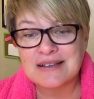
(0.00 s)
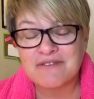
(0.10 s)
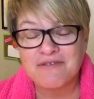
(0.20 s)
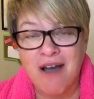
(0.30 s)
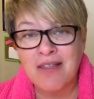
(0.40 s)

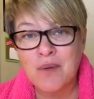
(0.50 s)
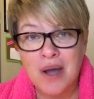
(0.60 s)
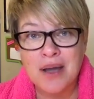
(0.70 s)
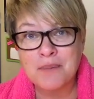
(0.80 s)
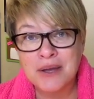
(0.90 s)
follow
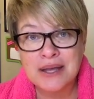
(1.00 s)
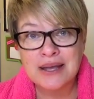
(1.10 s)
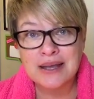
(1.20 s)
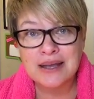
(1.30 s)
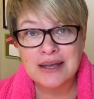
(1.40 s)
up
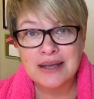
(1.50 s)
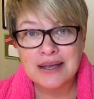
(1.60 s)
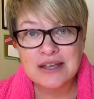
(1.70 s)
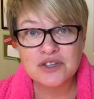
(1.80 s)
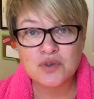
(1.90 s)

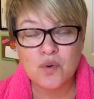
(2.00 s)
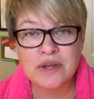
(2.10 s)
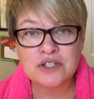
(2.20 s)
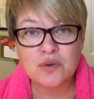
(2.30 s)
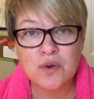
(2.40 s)
is
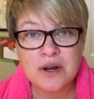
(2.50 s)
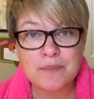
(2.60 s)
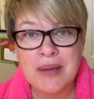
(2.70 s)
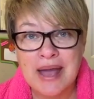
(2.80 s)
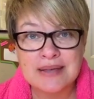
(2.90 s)
going to
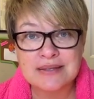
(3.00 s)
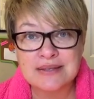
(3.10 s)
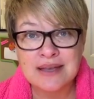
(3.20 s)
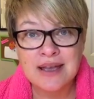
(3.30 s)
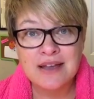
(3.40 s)
work best